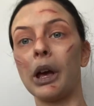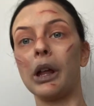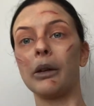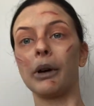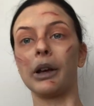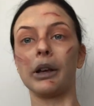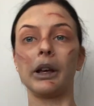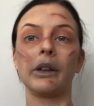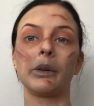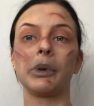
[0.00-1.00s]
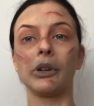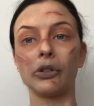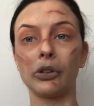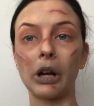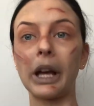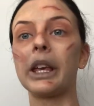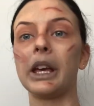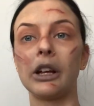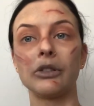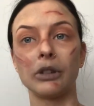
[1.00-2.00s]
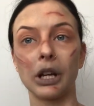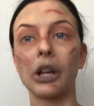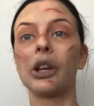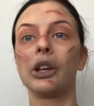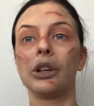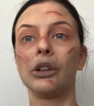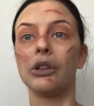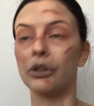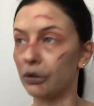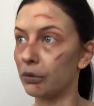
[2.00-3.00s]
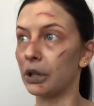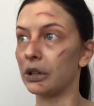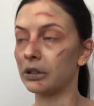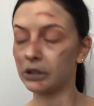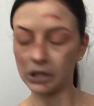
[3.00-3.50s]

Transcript: Anyway, he ends up in a psychiatric unit.